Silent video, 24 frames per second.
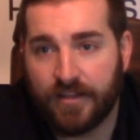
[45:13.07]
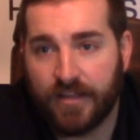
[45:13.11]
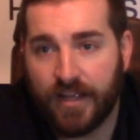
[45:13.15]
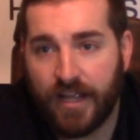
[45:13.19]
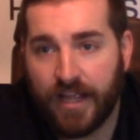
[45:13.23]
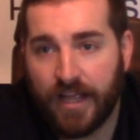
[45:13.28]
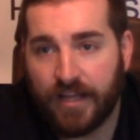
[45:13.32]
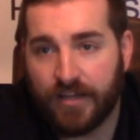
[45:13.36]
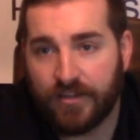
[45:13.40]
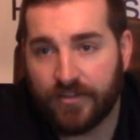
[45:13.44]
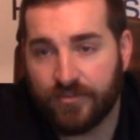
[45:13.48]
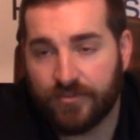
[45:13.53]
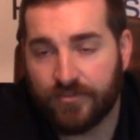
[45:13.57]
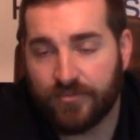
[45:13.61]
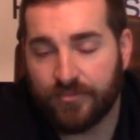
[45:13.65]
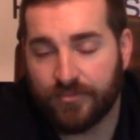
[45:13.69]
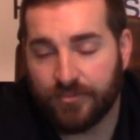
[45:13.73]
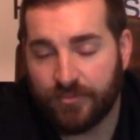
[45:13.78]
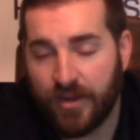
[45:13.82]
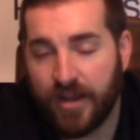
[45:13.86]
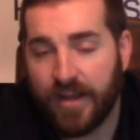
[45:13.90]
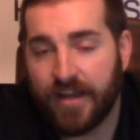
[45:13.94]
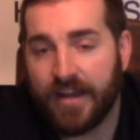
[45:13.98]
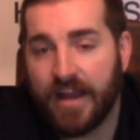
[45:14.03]
And
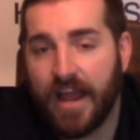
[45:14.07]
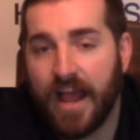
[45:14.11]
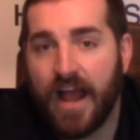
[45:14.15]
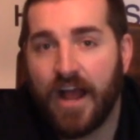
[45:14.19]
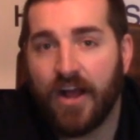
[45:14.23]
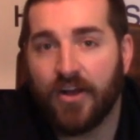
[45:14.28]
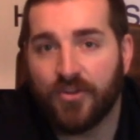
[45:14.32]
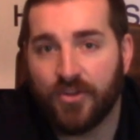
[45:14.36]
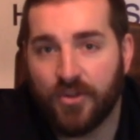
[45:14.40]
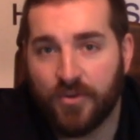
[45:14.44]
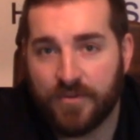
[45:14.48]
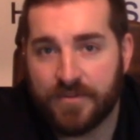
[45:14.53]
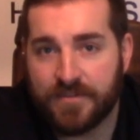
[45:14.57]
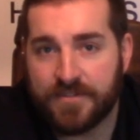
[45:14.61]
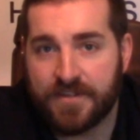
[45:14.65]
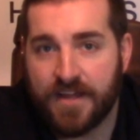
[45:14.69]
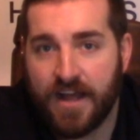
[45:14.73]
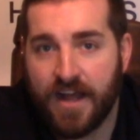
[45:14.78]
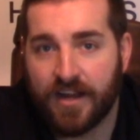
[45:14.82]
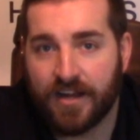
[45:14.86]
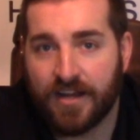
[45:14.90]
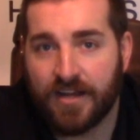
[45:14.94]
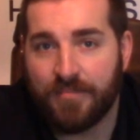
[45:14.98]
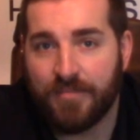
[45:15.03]
right now, no one's
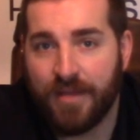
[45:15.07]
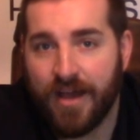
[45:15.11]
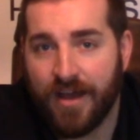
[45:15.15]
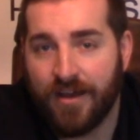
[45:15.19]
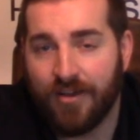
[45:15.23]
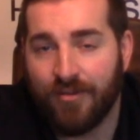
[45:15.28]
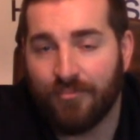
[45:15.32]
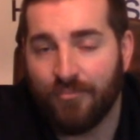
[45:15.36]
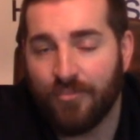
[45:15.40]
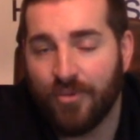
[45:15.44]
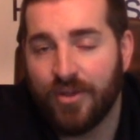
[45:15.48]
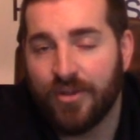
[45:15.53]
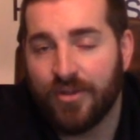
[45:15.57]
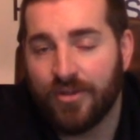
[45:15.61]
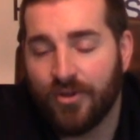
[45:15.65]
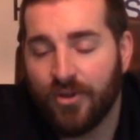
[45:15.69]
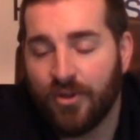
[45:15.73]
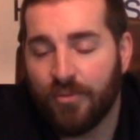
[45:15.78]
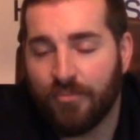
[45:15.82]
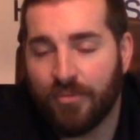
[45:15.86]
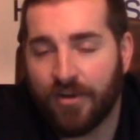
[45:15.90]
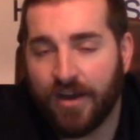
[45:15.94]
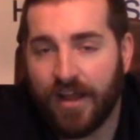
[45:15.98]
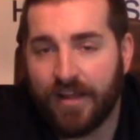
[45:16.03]
talking about him.
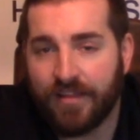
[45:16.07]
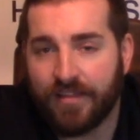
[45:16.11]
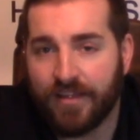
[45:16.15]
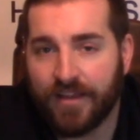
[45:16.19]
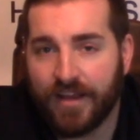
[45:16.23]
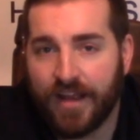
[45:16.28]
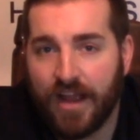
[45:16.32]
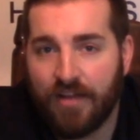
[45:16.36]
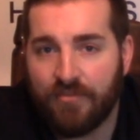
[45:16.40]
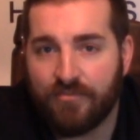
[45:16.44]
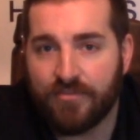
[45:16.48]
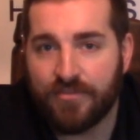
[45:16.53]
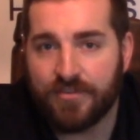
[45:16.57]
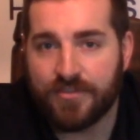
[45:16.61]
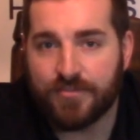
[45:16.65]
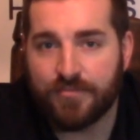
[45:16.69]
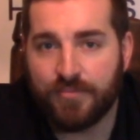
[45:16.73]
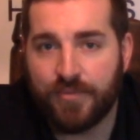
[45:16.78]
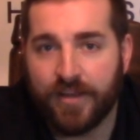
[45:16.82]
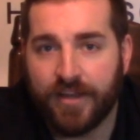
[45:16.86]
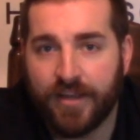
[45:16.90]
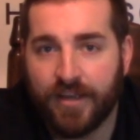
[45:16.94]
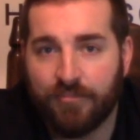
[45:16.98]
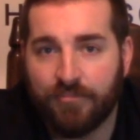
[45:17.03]
But I think after this
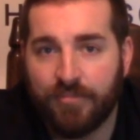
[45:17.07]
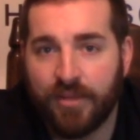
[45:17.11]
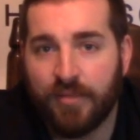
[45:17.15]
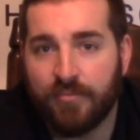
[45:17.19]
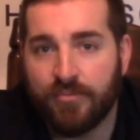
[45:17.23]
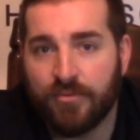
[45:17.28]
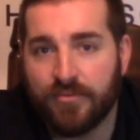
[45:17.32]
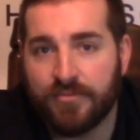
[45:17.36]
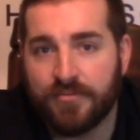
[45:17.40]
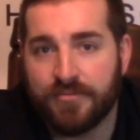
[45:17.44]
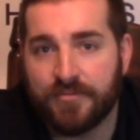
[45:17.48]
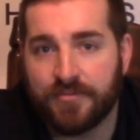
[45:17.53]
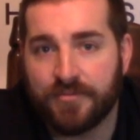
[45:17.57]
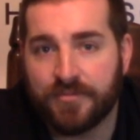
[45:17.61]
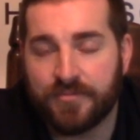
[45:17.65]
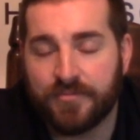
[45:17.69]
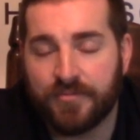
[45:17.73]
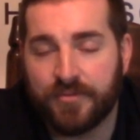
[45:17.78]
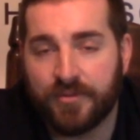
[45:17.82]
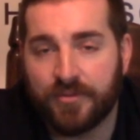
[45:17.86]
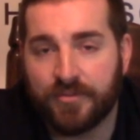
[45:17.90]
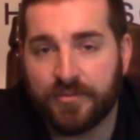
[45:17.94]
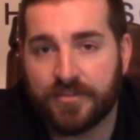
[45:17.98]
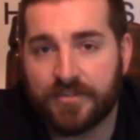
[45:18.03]
weekend, people
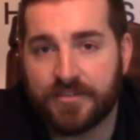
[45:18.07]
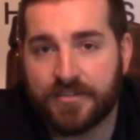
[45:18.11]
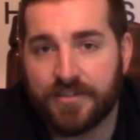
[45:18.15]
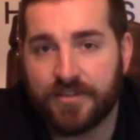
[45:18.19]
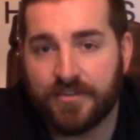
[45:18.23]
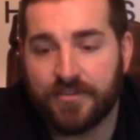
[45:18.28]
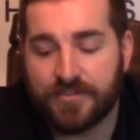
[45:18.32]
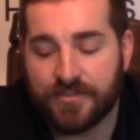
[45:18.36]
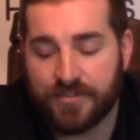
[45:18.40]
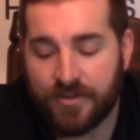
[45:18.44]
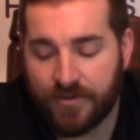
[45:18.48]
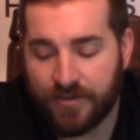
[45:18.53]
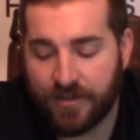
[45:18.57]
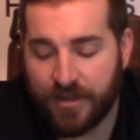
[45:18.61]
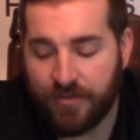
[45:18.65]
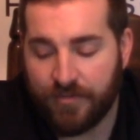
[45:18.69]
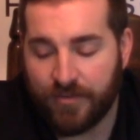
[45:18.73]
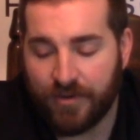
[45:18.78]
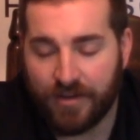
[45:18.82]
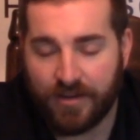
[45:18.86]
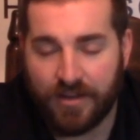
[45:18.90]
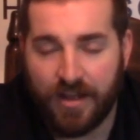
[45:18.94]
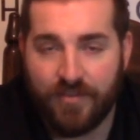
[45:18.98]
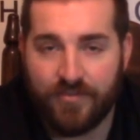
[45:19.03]
will he'll start
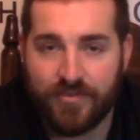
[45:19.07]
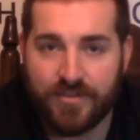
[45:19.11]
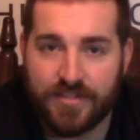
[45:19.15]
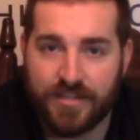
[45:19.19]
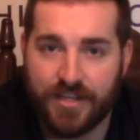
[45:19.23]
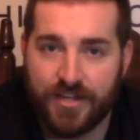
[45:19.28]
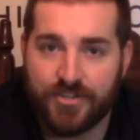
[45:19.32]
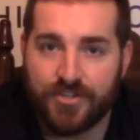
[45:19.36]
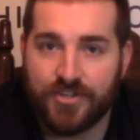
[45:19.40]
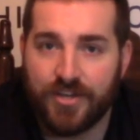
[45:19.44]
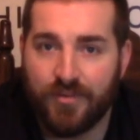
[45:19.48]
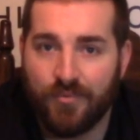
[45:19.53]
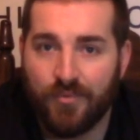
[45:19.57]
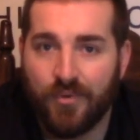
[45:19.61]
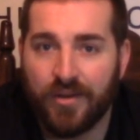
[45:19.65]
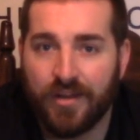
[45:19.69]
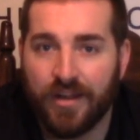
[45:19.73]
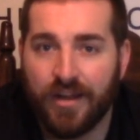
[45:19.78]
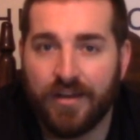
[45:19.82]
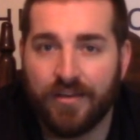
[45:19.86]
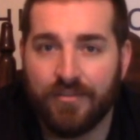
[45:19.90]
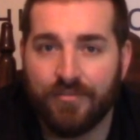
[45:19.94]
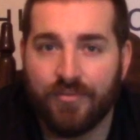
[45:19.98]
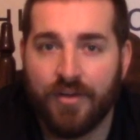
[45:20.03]
coming in conversation at
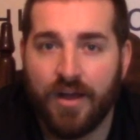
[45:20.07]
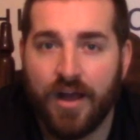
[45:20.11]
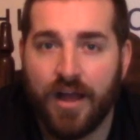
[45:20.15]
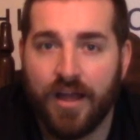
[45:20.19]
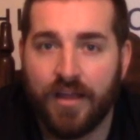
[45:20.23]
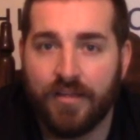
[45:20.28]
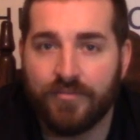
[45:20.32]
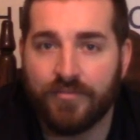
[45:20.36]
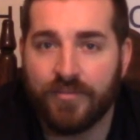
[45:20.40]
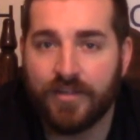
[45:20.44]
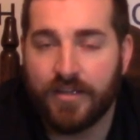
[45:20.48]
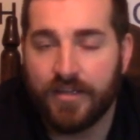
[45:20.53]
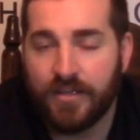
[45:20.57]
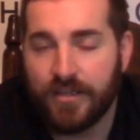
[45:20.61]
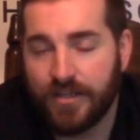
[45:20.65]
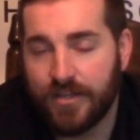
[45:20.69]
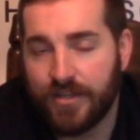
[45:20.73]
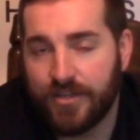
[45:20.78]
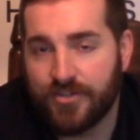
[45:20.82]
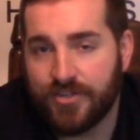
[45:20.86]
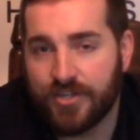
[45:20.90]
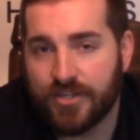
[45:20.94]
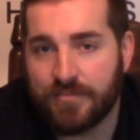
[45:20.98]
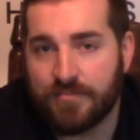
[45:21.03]
195.
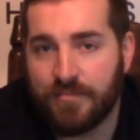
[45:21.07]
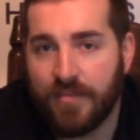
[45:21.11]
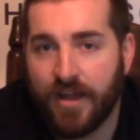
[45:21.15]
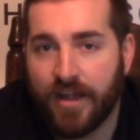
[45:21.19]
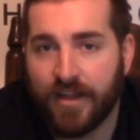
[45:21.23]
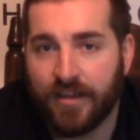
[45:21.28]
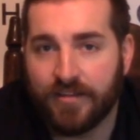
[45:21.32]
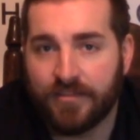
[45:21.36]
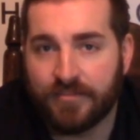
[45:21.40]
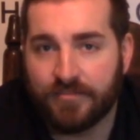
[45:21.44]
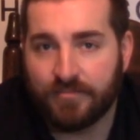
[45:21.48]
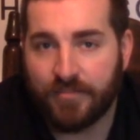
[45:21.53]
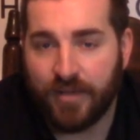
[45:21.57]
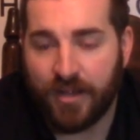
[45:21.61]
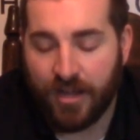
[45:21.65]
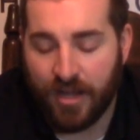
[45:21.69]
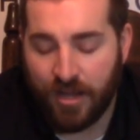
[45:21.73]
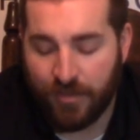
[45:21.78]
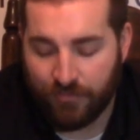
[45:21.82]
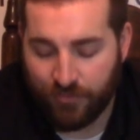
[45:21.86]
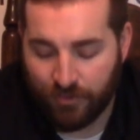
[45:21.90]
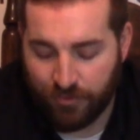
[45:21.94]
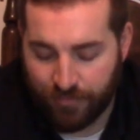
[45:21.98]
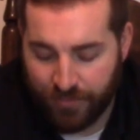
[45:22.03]
Just my, my
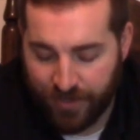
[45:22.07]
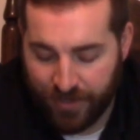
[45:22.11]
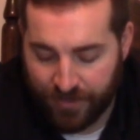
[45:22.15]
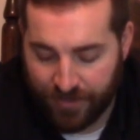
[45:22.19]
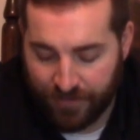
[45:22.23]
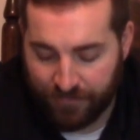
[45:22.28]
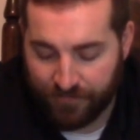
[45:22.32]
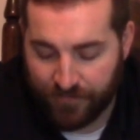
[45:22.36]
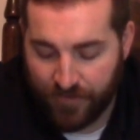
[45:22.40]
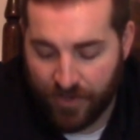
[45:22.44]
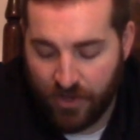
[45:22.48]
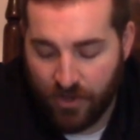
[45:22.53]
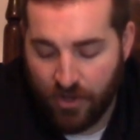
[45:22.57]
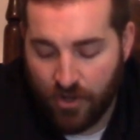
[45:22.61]
humble opinion.